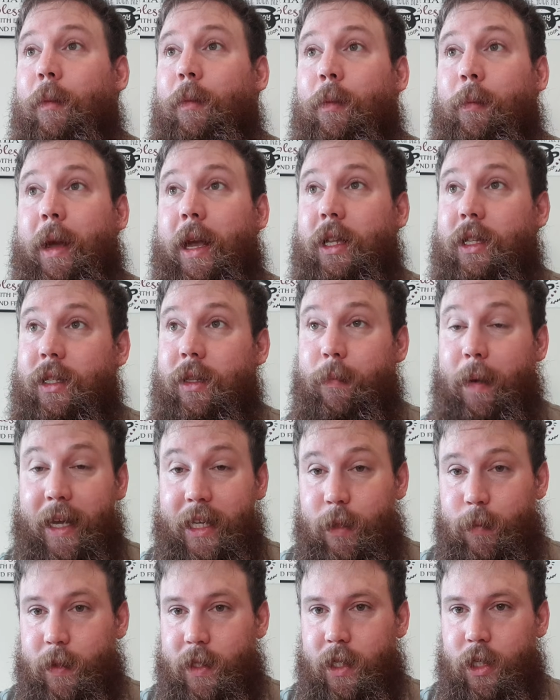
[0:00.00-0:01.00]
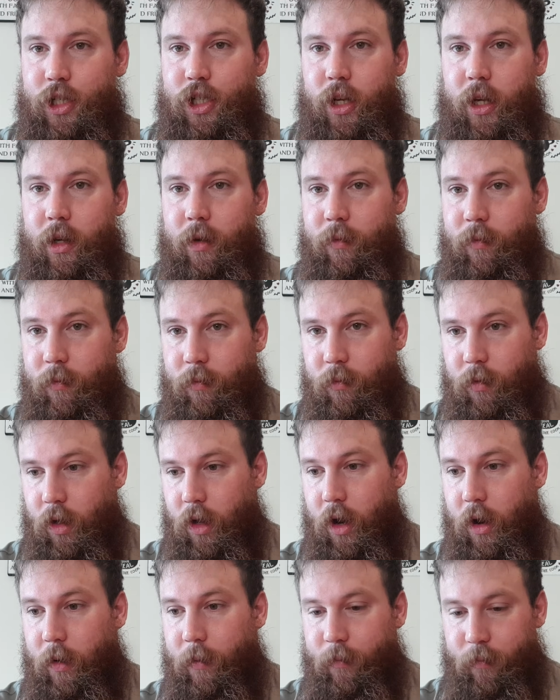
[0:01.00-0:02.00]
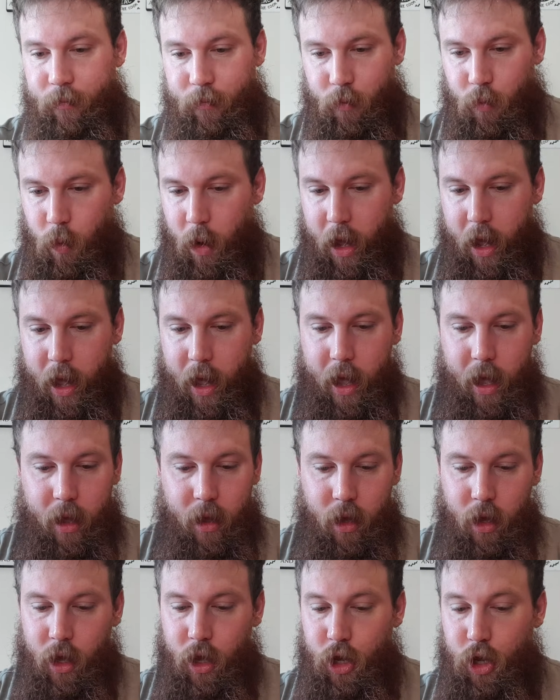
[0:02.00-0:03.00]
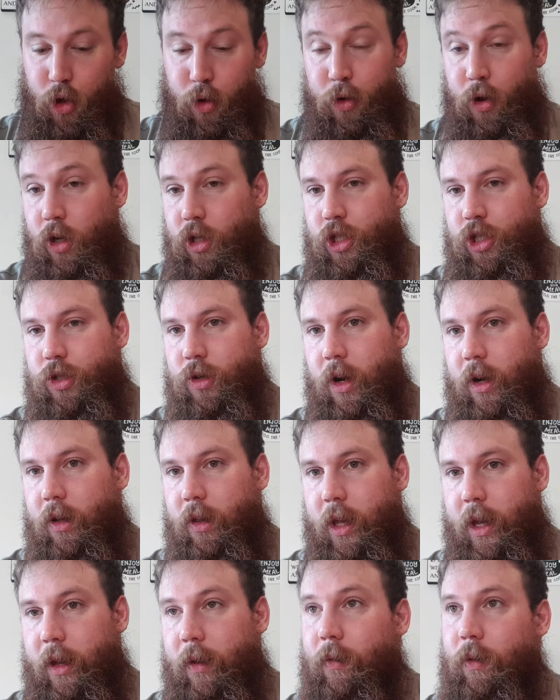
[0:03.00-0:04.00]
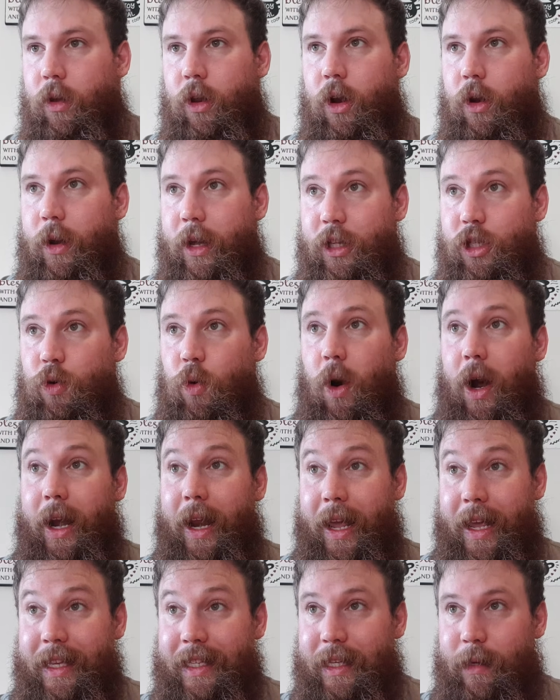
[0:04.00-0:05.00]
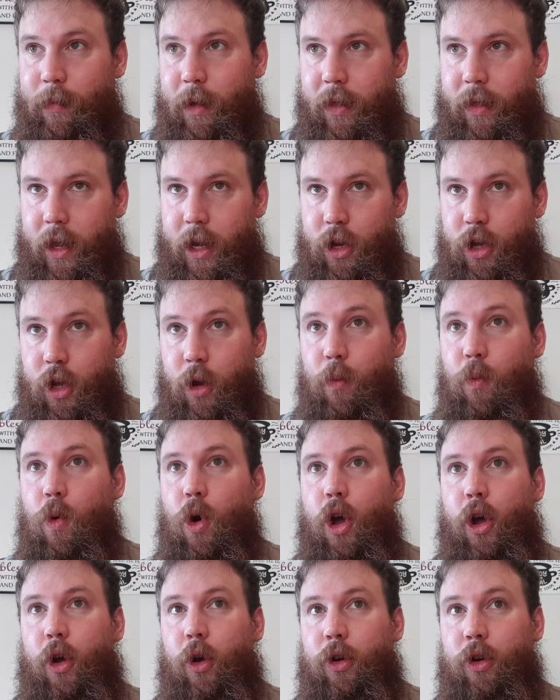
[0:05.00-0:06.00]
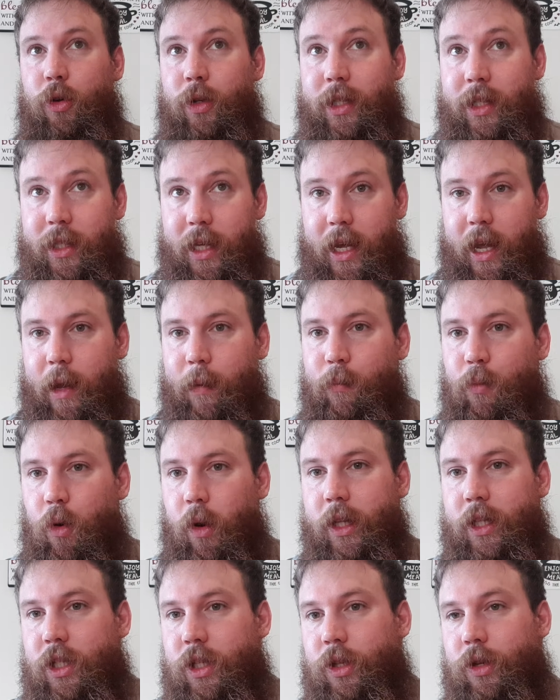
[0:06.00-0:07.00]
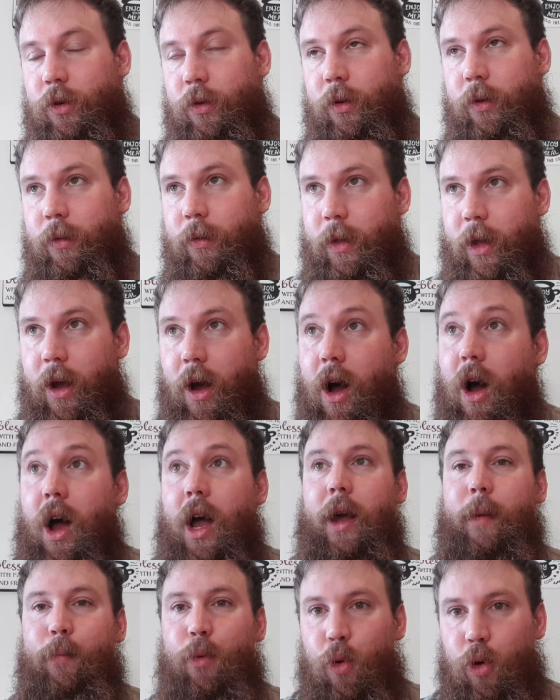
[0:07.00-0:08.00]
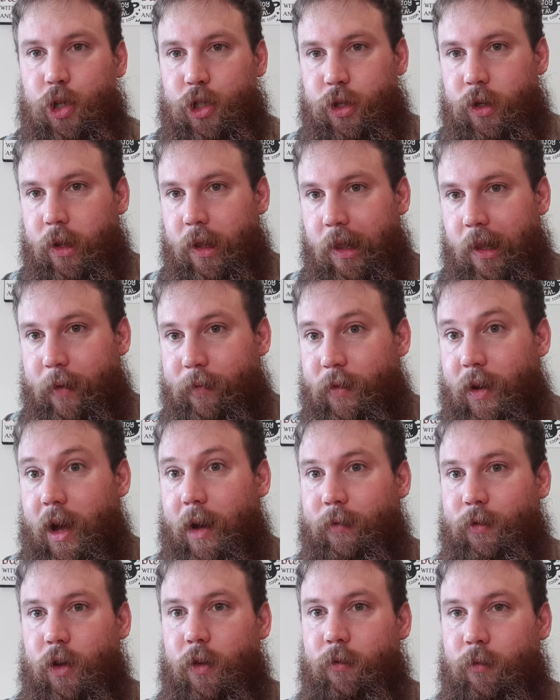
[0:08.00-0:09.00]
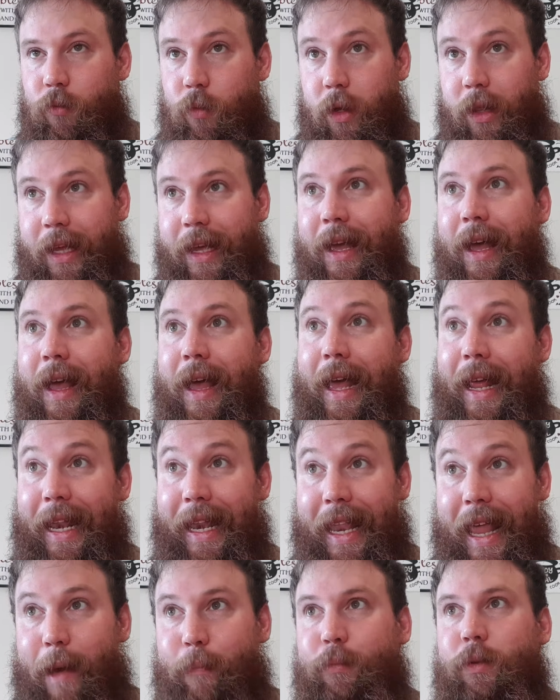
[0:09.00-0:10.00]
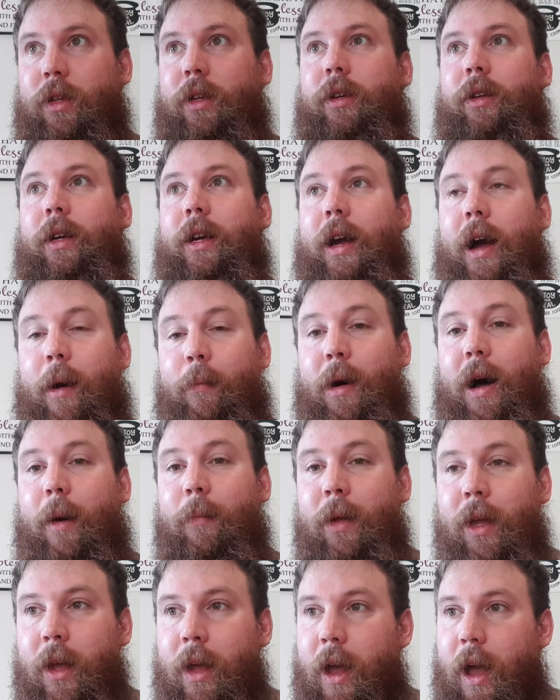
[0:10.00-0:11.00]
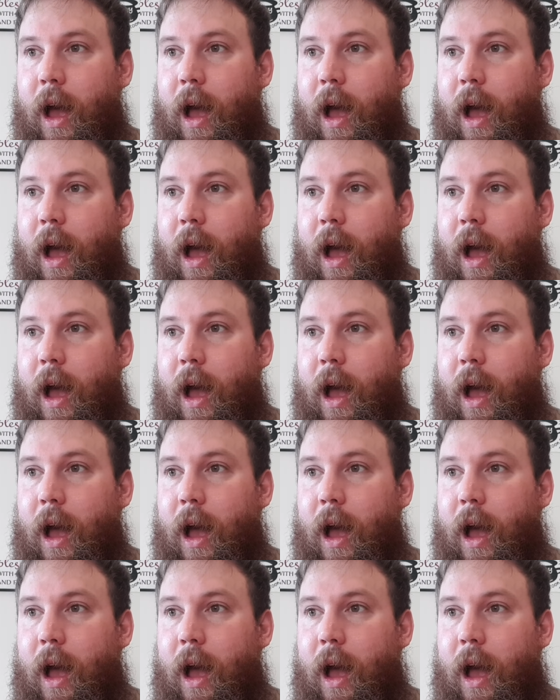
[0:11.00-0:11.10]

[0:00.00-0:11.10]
Means base position, where you're not struggling, is quite easy, but then you can work on your sticking points through the higher portion of the lift after you've really lapped it and come up.